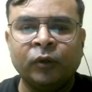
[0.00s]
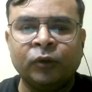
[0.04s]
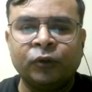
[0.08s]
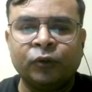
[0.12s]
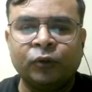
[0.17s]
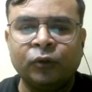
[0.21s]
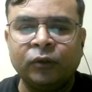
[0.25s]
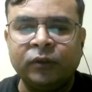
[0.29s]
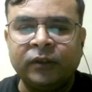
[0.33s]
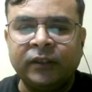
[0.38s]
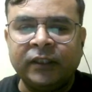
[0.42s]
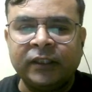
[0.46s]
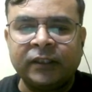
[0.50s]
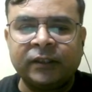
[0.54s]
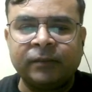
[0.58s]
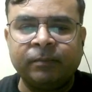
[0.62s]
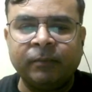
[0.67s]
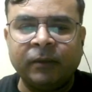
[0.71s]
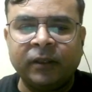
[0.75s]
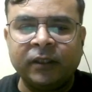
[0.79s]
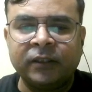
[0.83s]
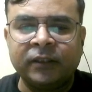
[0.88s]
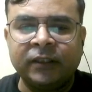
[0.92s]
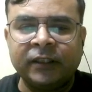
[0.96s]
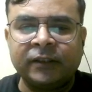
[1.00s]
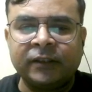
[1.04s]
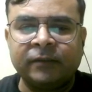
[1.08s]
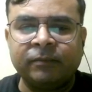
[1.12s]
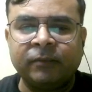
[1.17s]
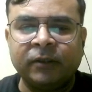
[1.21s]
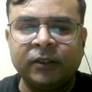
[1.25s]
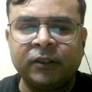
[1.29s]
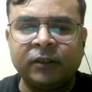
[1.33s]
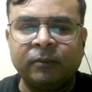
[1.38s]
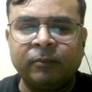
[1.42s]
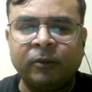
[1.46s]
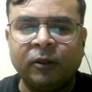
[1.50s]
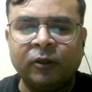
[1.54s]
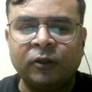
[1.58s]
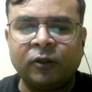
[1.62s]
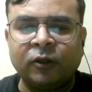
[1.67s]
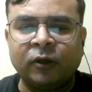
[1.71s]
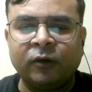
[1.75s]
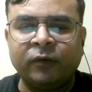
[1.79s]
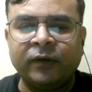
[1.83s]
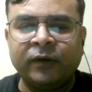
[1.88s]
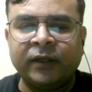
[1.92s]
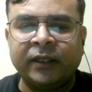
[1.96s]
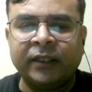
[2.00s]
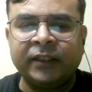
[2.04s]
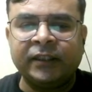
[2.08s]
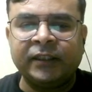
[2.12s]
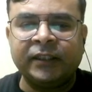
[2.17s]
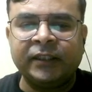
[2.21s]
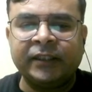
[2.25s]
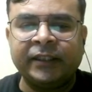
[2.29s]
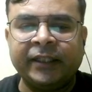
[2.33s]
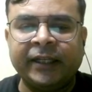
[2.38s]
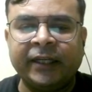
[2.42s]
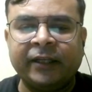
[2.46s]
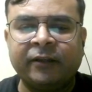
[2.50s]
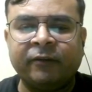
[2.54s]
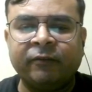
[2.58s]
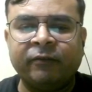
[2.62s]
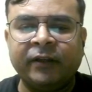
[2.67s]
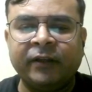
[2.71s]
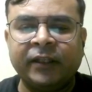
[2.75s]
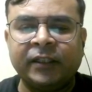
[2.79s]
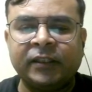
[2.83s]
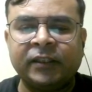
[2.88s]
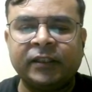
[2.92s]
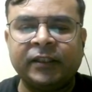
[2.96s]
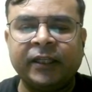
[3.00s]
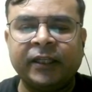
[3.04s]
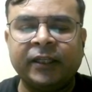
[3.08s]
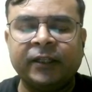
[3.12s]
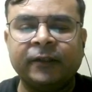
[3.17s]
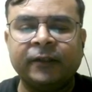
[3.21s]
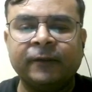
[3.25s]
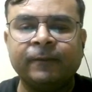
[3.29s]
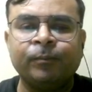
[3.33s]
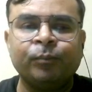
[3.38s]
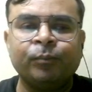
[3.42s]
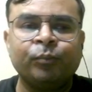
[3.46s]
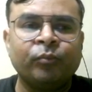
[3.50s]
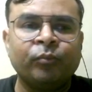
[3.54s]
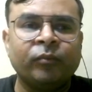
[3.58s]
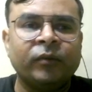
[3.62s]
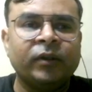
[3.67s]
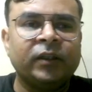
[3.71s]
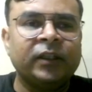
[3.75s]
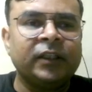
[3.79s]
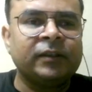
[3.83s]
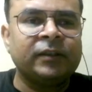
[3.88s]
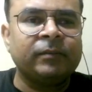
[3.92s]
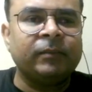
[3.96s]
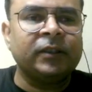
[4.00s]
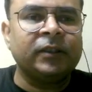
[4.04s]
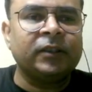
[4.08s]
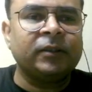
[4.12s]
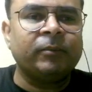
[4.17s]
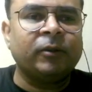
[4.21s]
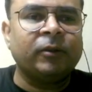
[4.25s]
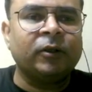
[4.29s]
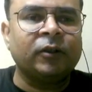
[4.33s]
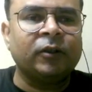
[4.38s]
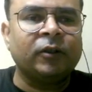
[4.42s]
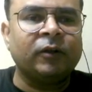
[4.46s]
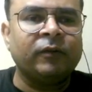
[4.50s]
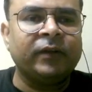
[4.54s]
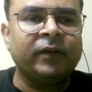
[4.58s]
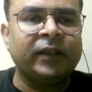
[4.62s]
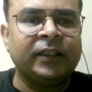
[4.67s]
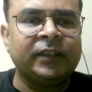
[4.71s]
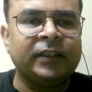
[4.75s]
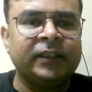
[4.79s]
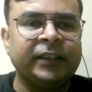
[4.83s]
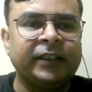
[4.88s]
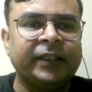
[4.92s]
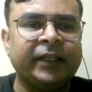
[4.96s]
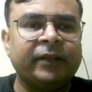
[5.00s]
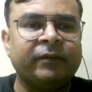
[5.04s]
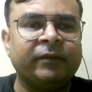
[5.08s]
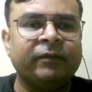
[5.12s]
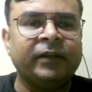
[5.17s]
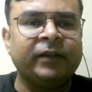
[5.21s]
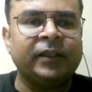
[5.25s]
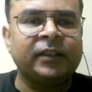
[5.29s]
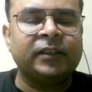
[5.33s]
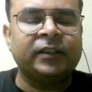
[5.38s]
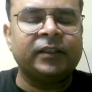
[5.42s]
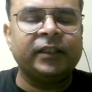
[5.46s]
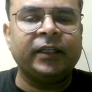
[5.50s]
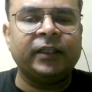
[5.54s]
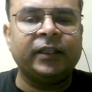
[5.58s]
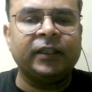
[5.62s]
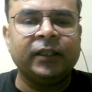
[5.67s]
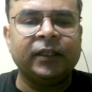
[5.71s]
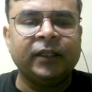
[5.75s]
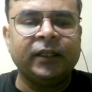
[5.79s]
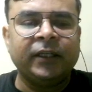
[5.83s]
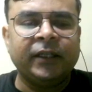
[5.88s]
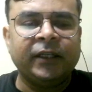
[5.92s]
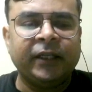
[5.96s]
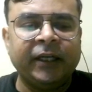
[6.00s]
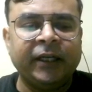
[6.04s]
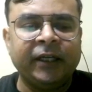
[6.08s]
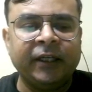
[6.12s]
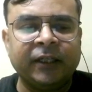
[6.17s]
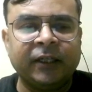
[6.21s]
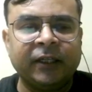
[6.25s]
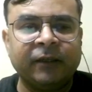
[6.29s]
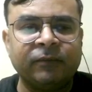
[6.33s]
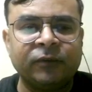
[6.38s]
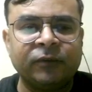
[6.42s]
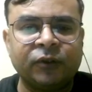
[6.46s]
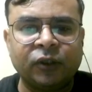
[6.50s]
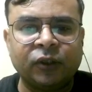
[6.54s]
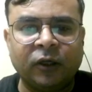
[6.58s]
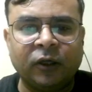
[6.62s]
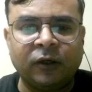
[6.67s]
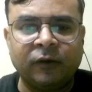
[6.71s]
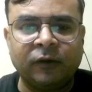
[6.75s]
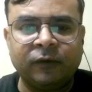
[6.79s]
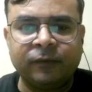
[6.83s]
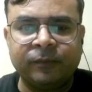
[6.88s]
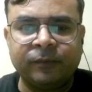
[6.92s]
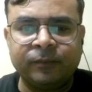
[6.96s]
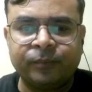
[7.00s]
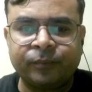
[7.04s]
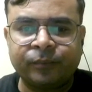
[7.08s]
so this much amount of energy get wasted, this much amount of energy get wasted in terms of